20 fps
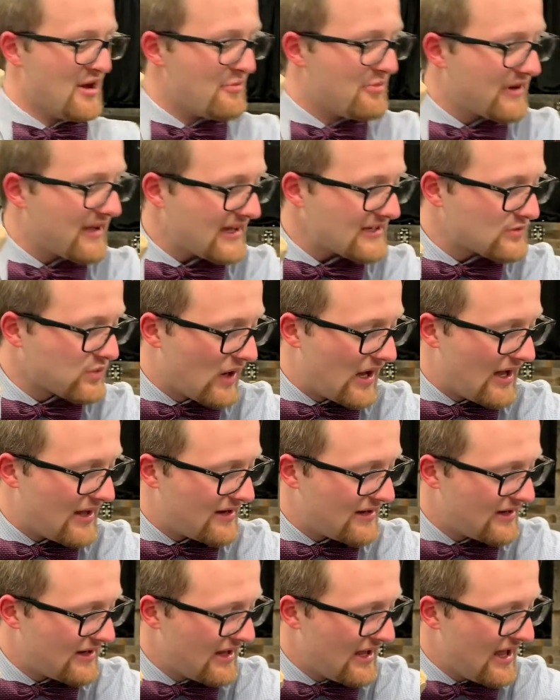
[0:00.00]
But guess
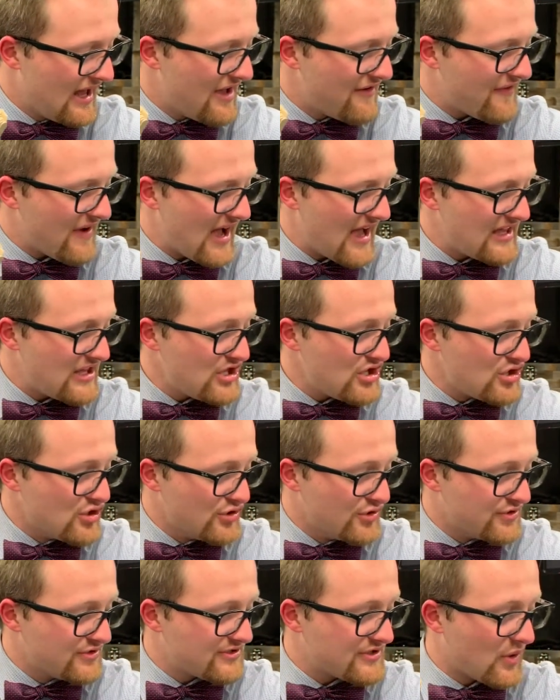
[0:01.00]
what? If I
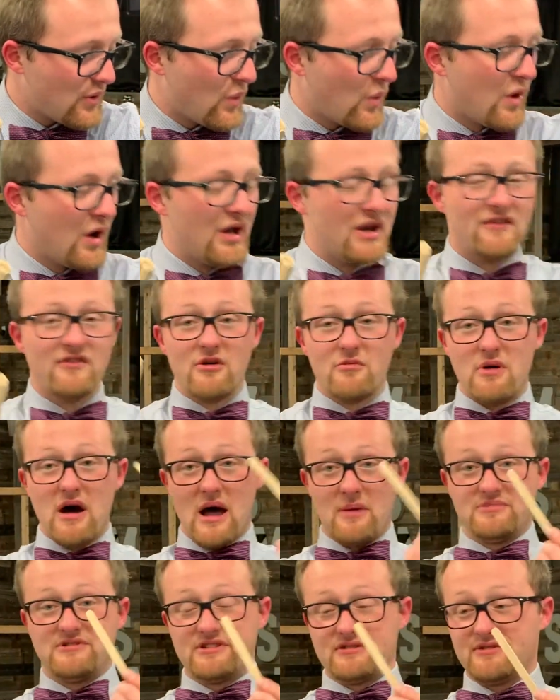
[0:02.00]
use one of the
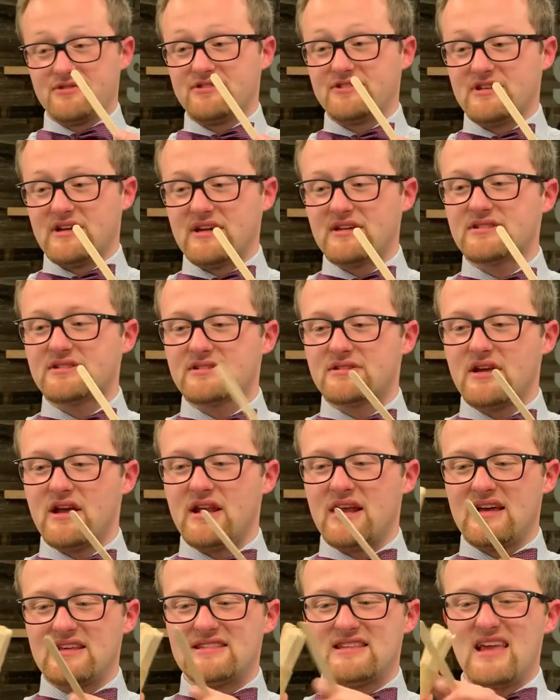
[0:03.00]
popsicle sticks
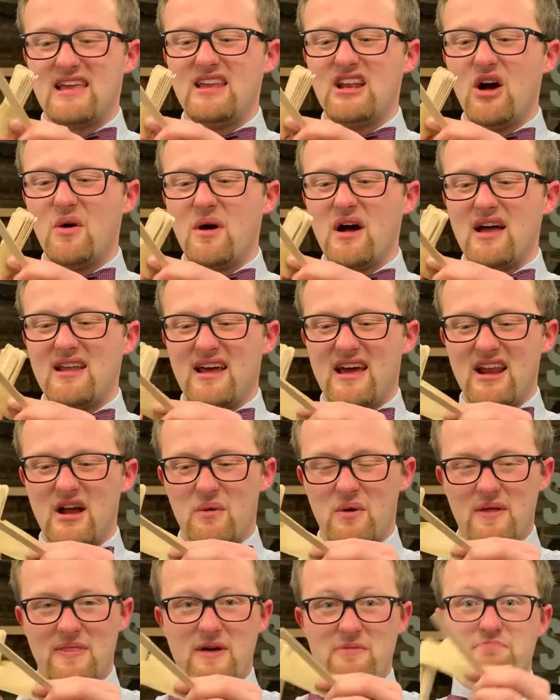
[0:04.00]
and I say, you know what, I
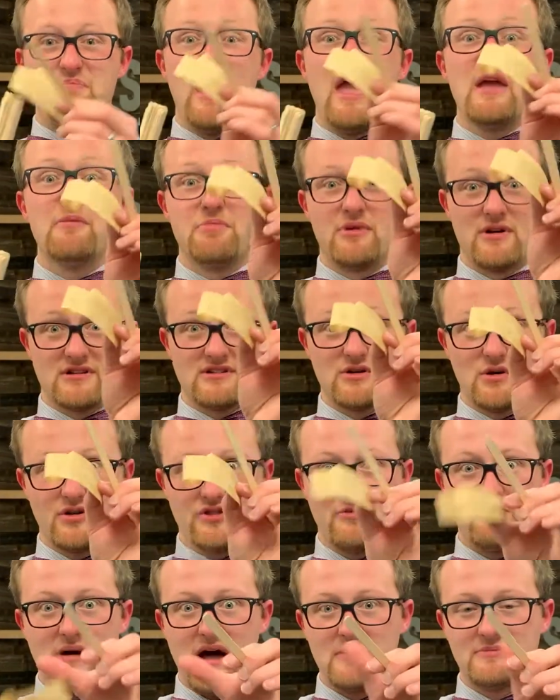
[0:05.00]
don't want the paper to hold
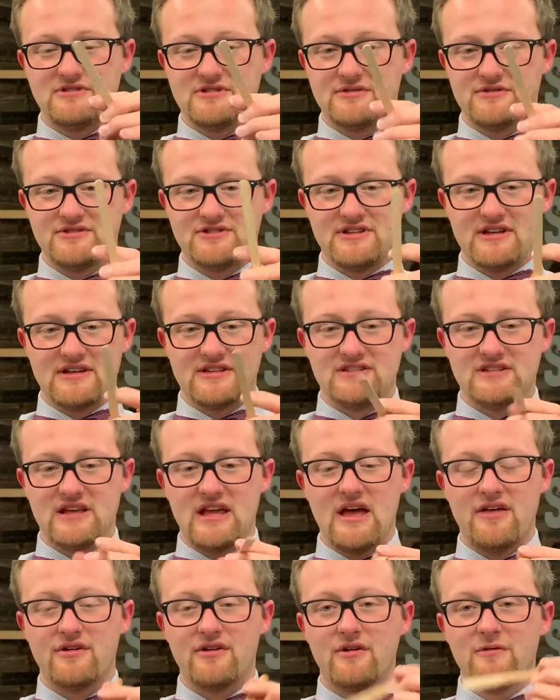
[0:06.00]
the popsicle sticks
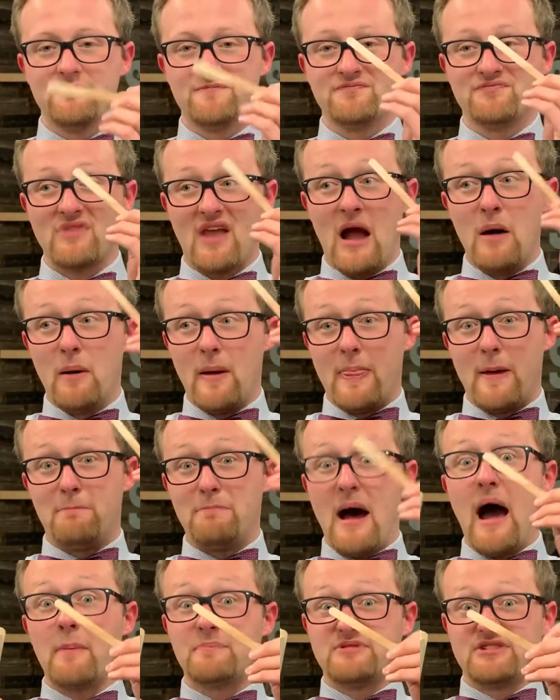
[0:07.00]
together, I want the
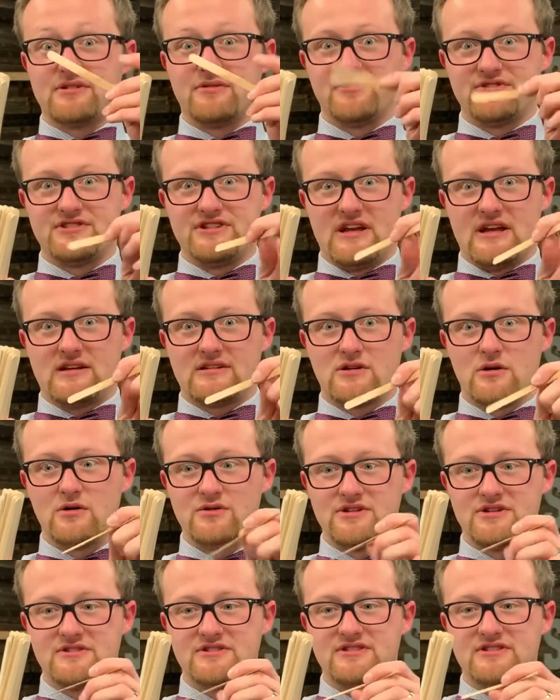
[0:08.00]
popsicle stick to
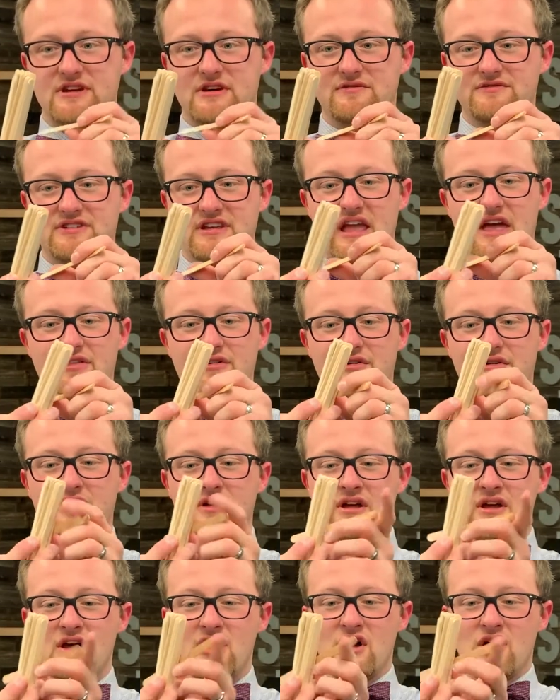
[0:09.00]
hold itself together.
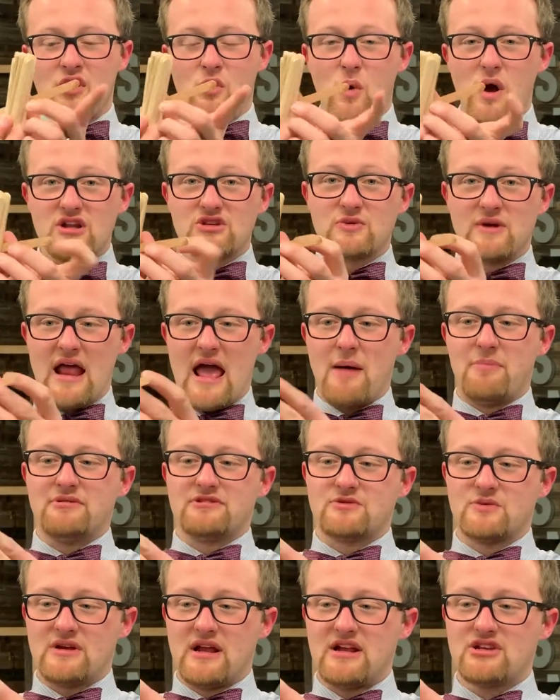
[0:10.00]
Watch what
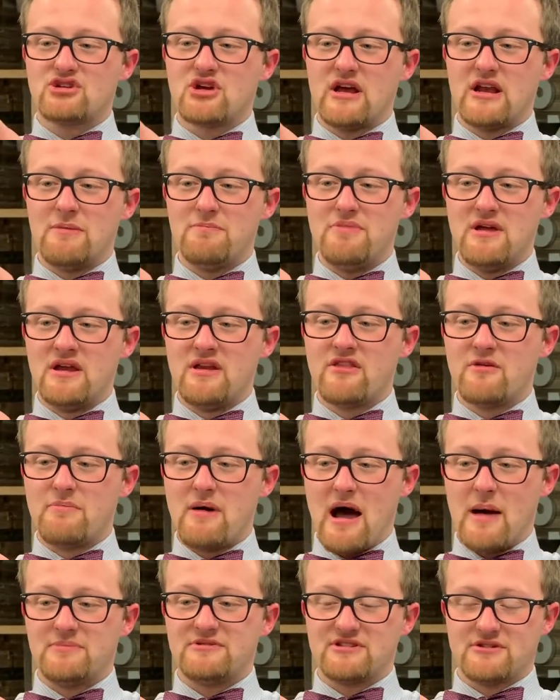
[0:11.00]
happens when I try to bend the
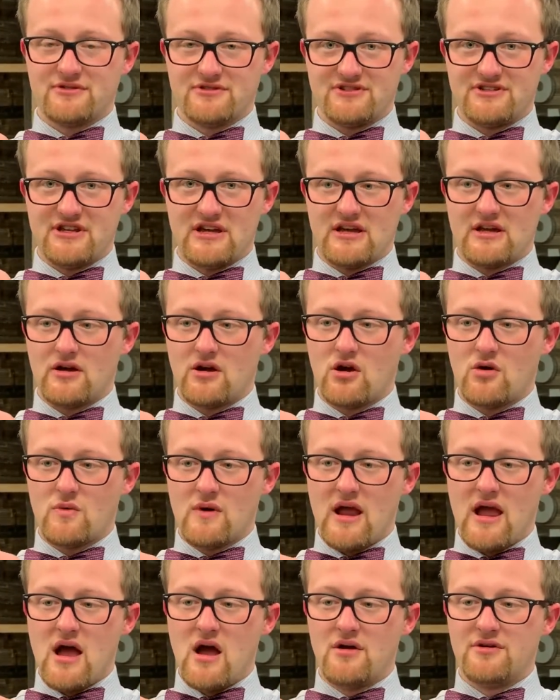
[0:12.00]
popsicle stick
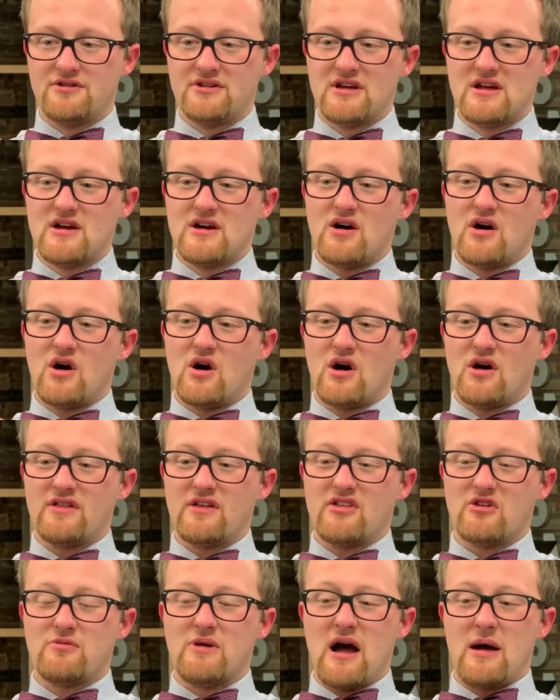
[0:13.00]
around all the other